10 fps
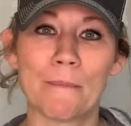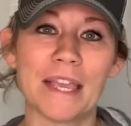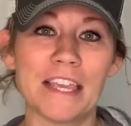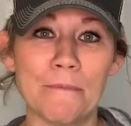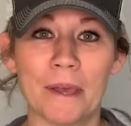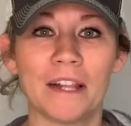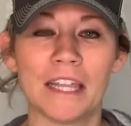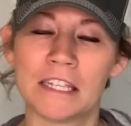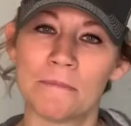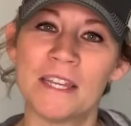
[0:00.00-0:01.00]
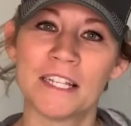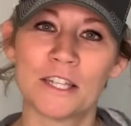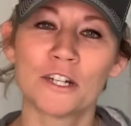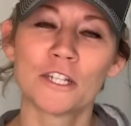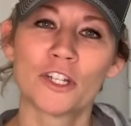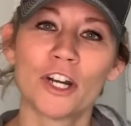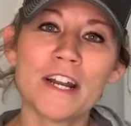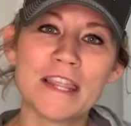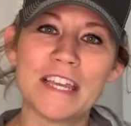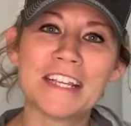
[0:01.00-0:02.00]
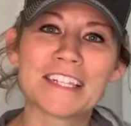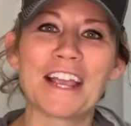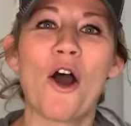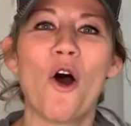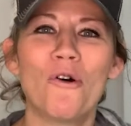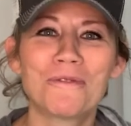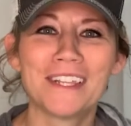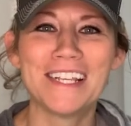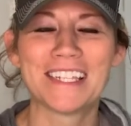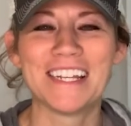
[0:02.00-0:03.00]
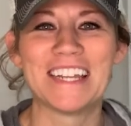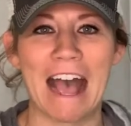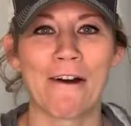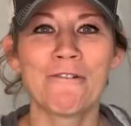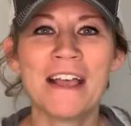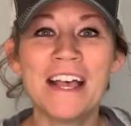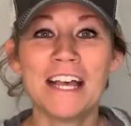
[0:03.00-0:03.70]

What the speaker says: my email list, because there's certain things I only send out